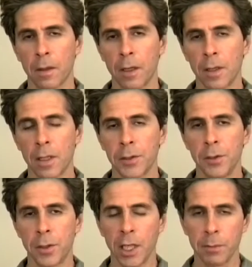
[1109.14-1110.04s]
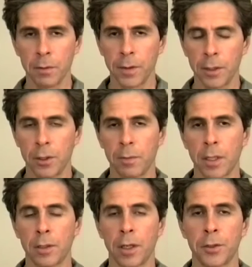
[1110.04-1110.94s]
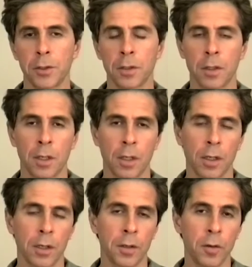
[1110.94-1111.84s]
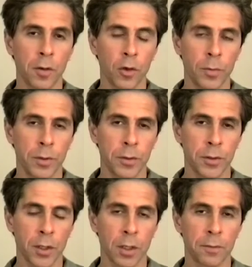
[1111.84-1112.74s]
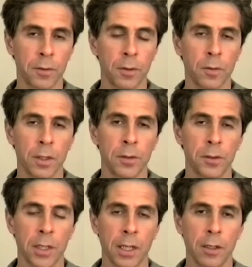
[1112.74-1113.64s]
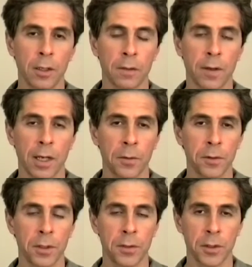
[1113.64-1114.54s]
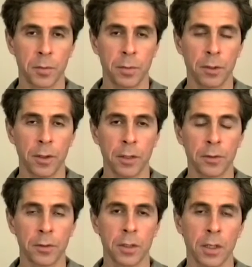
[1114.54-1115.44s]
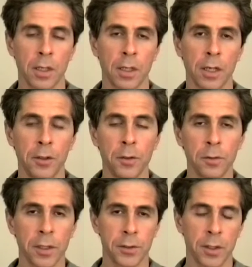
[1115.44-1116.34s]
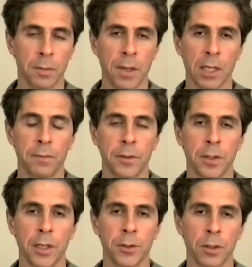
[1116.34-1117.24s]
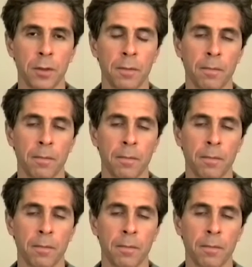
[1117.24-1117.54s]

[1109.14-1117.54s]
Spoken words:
And then as you keep moving into your meditation, you can open yourself to an understanding of how is this experience a dualistic manifestation?